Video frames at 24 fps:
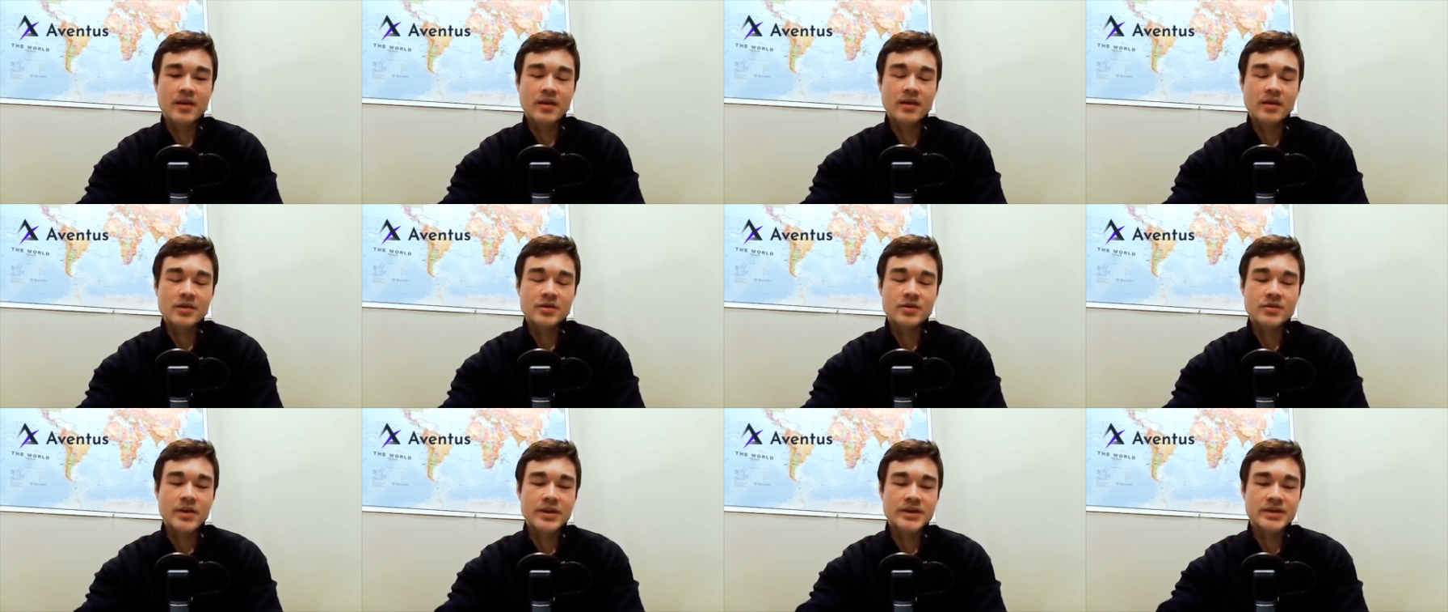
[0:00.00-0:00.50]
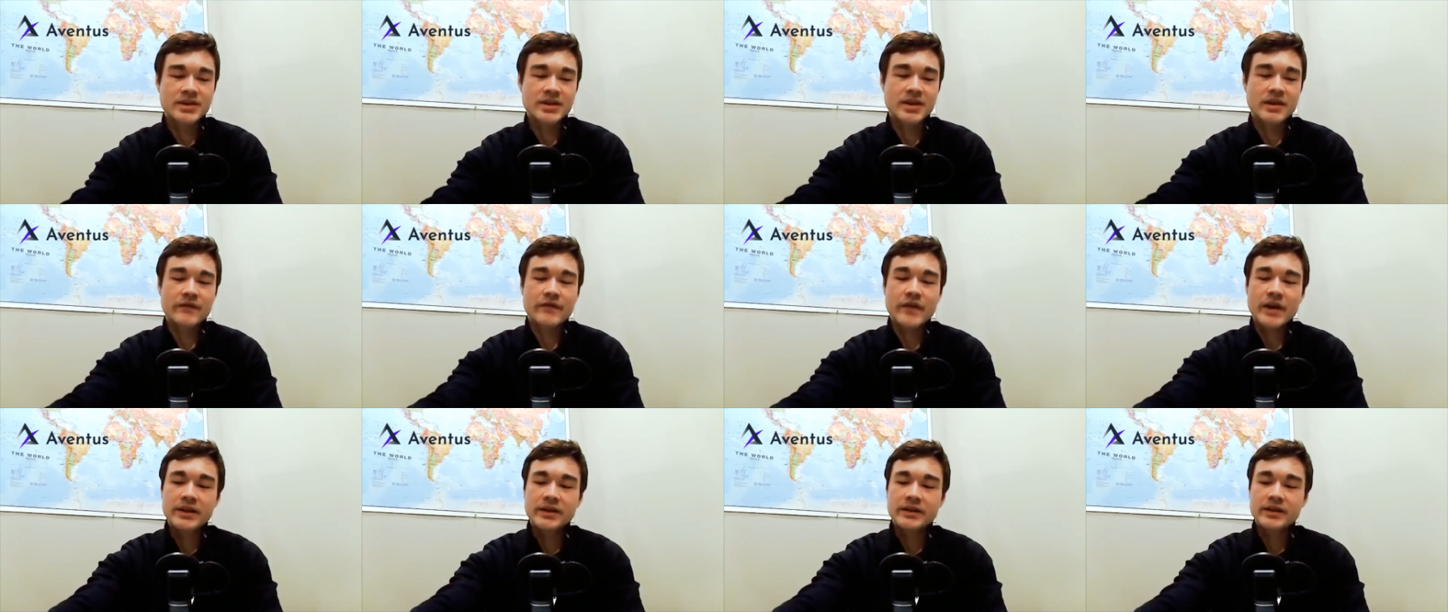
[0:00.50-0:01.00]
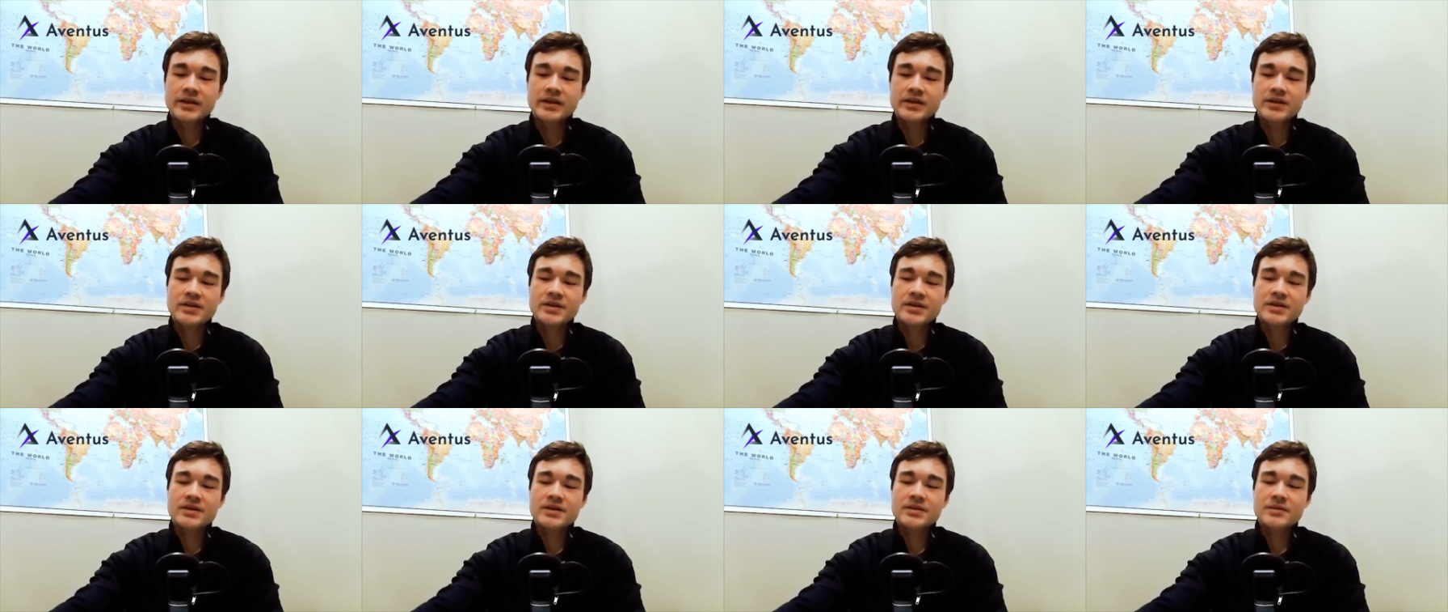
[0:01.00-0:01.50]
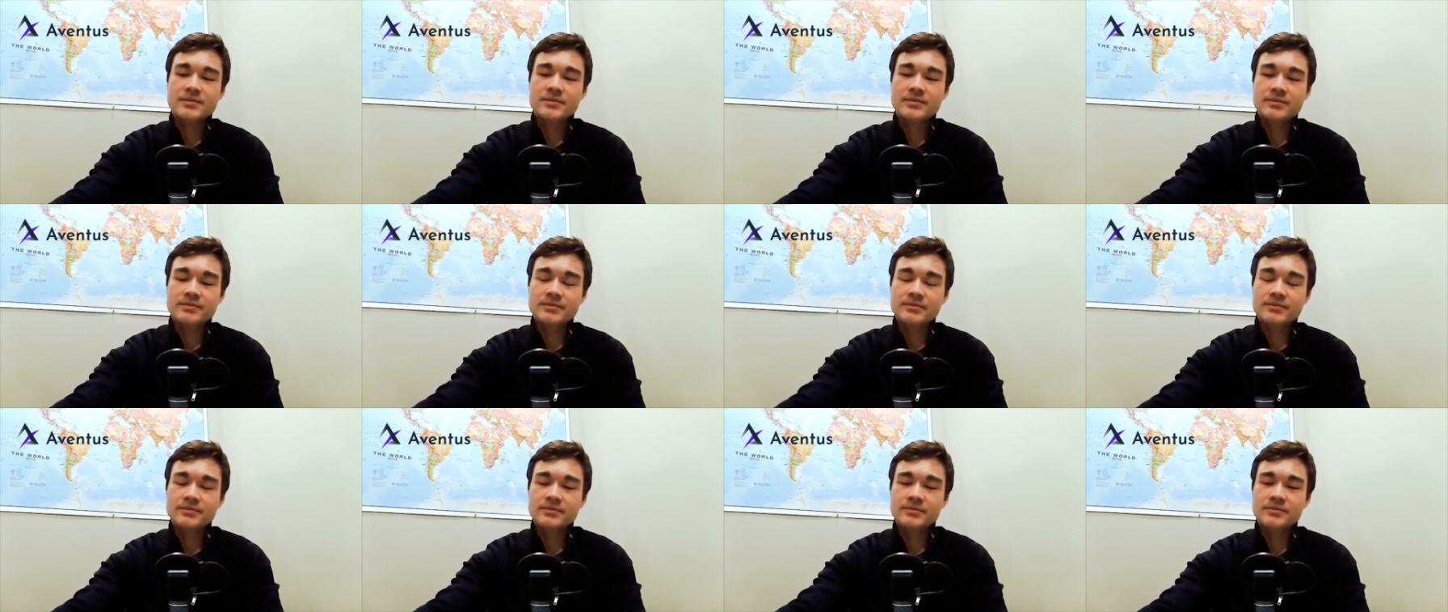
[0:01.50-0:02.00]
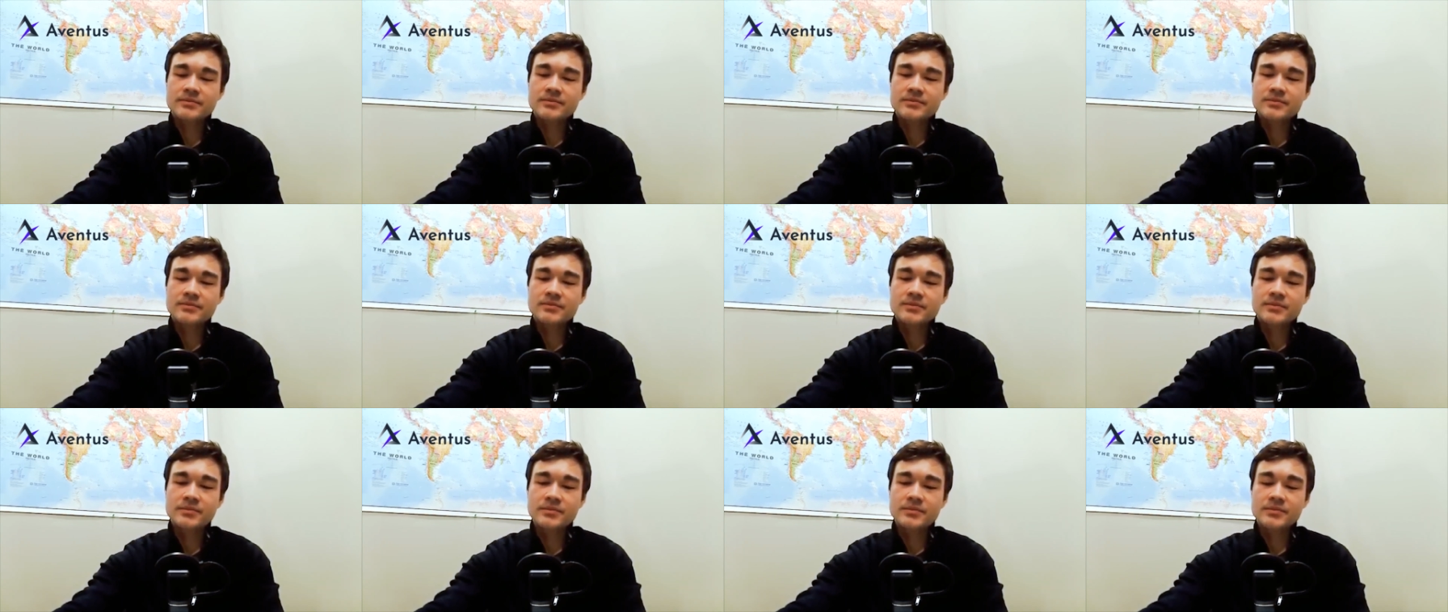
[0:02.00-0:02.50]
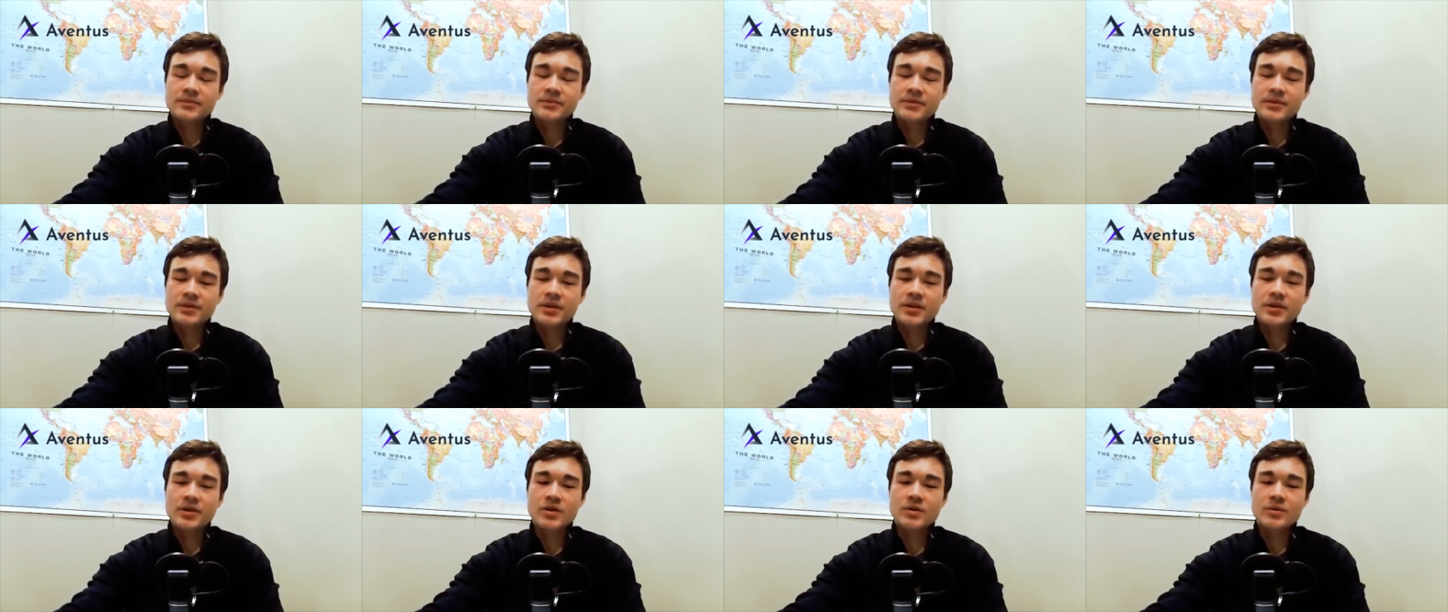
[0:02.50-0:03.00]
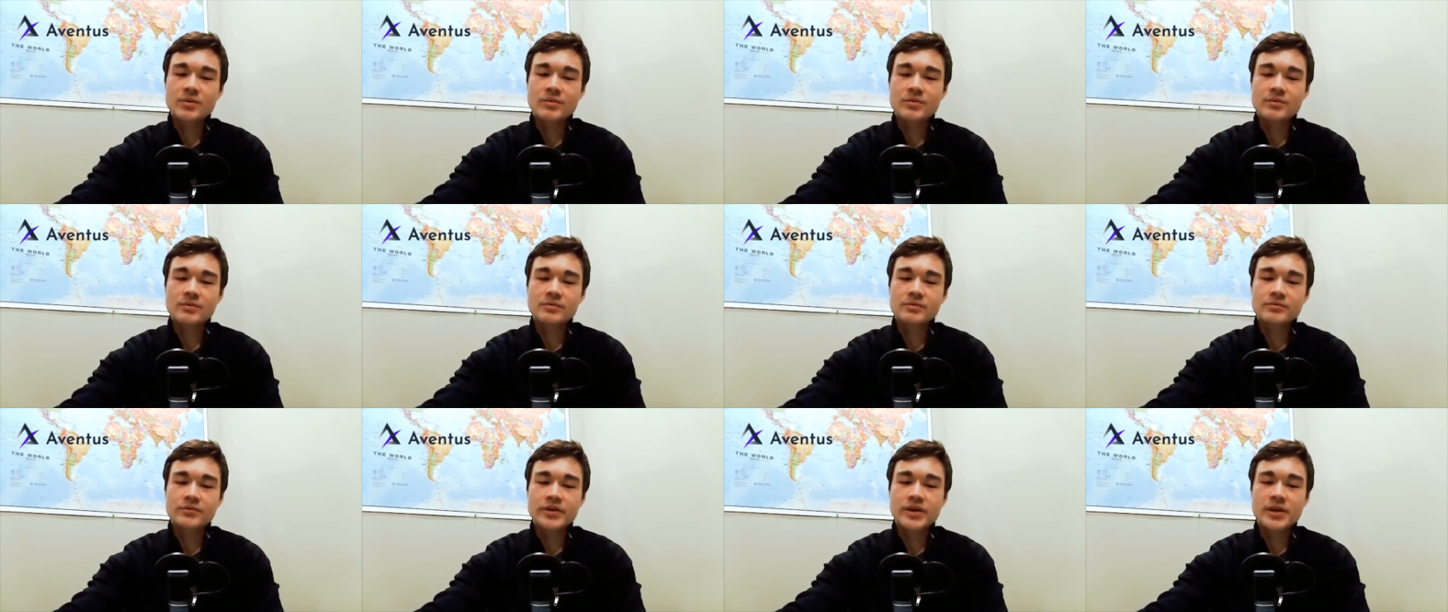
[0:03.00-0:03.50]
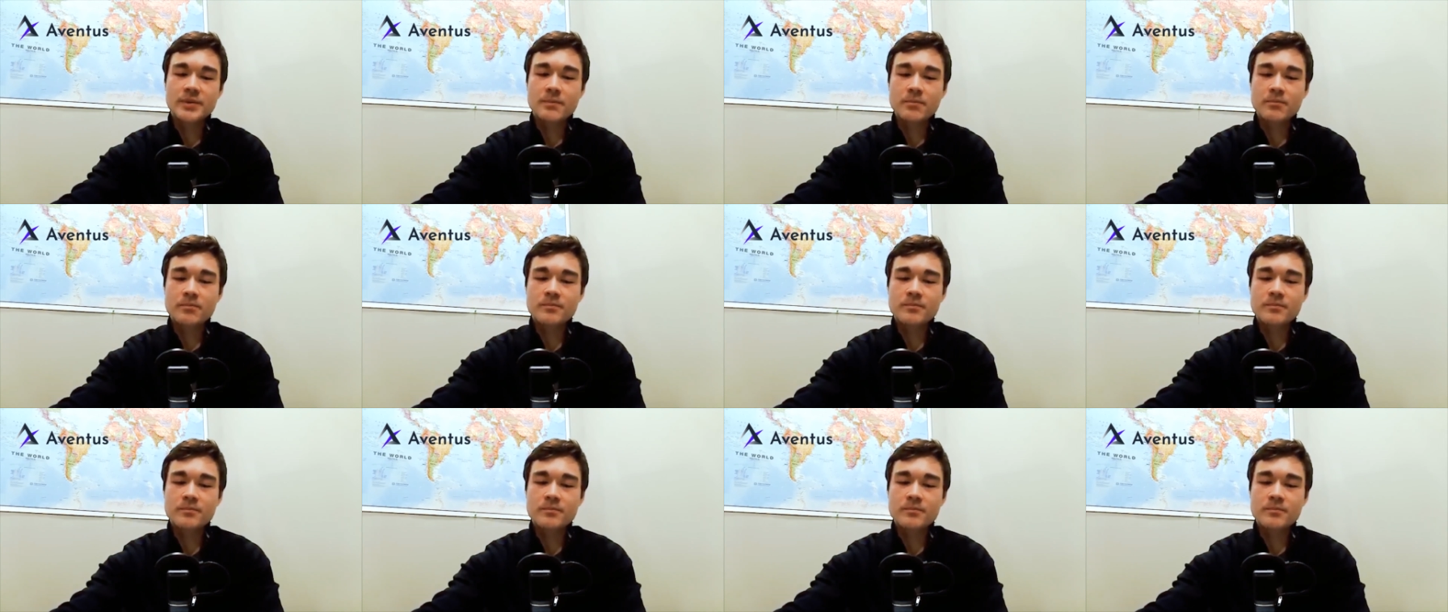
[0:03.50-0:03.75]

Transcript: so I see Aventus, you know, really